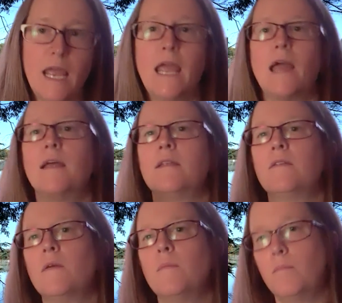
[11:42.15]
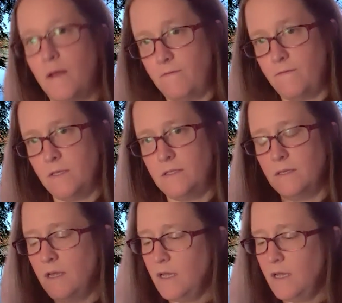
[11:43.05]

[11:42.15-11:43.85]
and benefits.